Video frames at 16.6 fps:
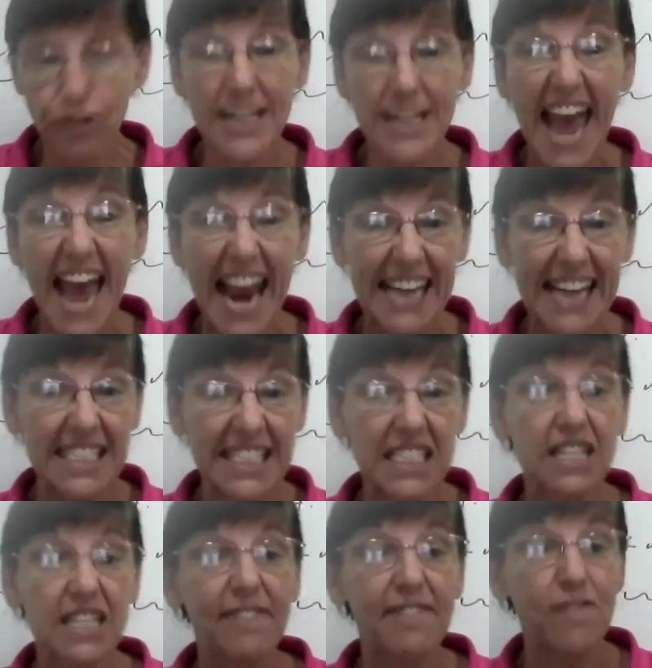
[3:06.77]

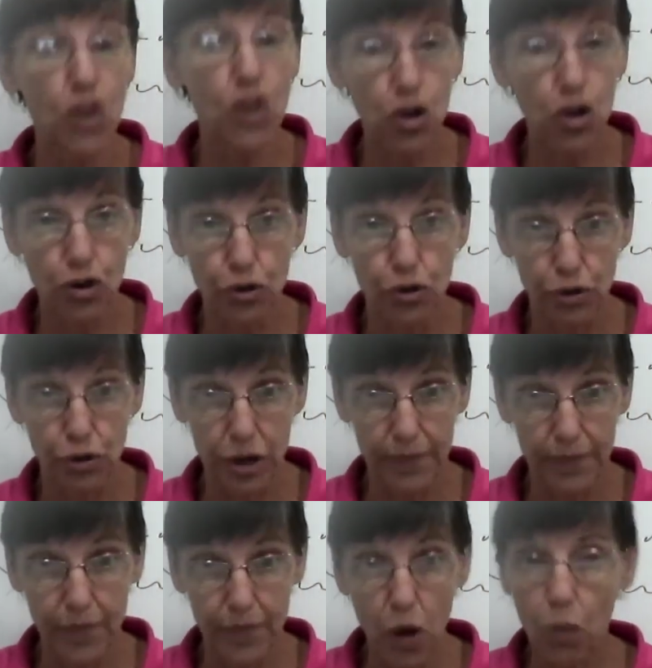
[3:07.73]
taste food.
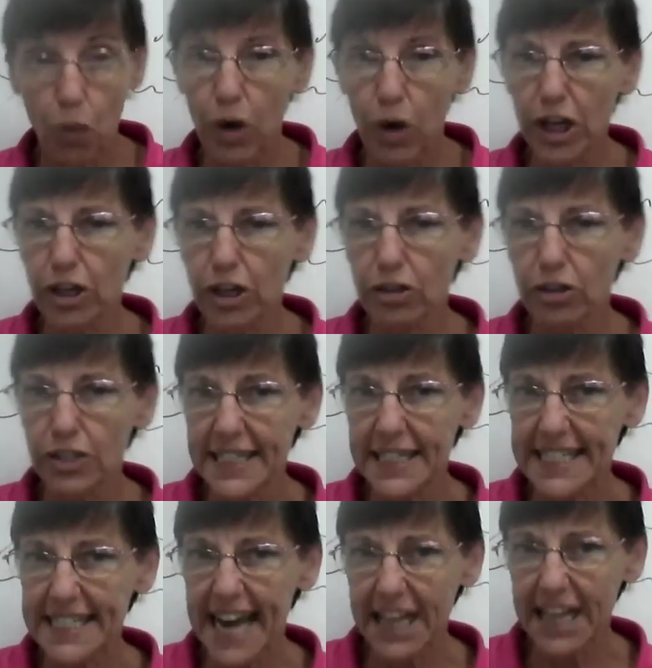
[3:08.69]
What do you use
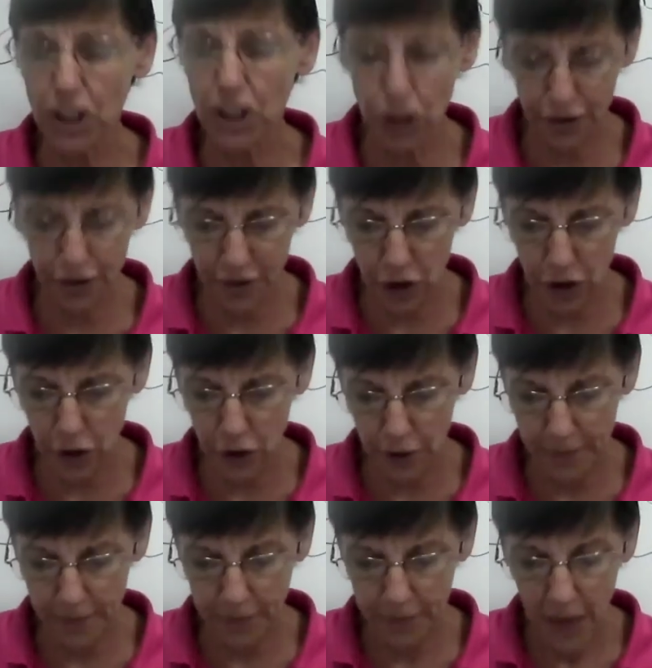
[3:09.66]
to taste your food?
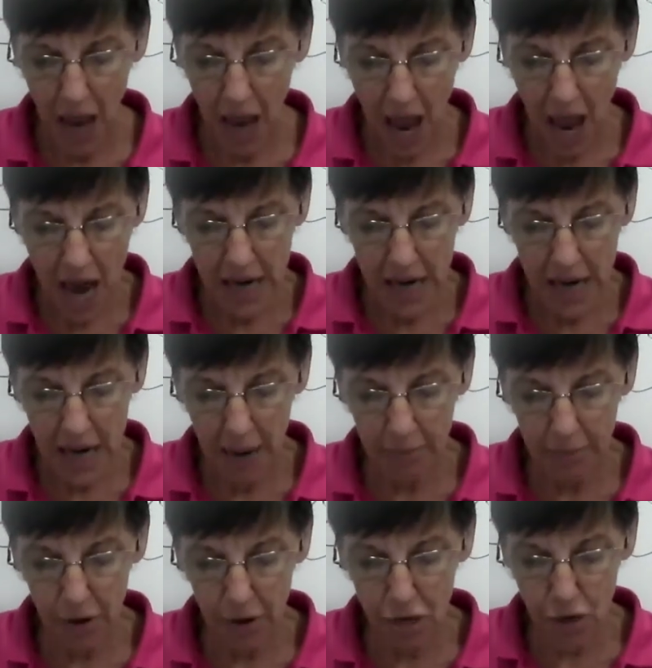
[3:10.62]

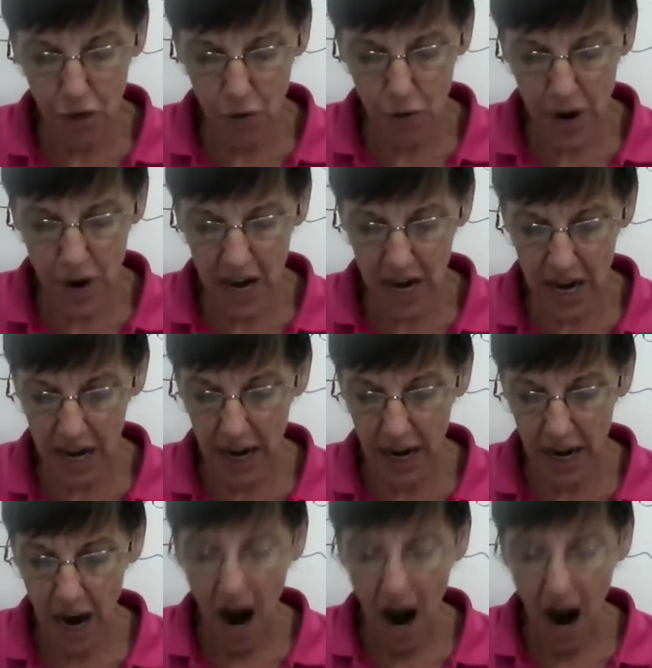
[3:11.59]
Number 3,